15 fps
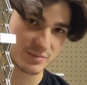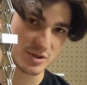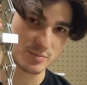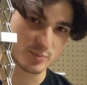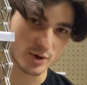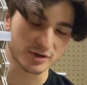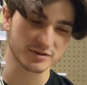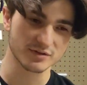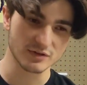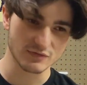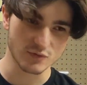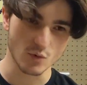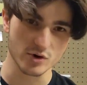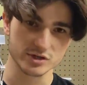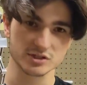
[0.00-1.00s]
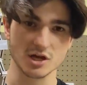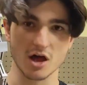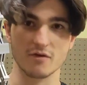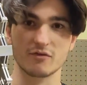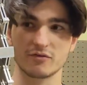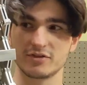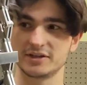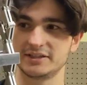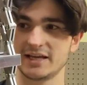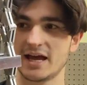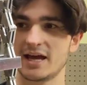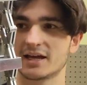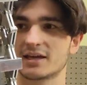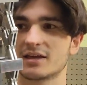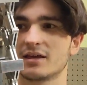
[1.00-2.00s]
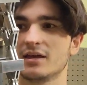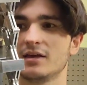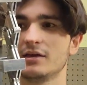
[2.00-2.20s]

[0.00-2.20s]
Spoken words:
of the brunt of the force off of the deck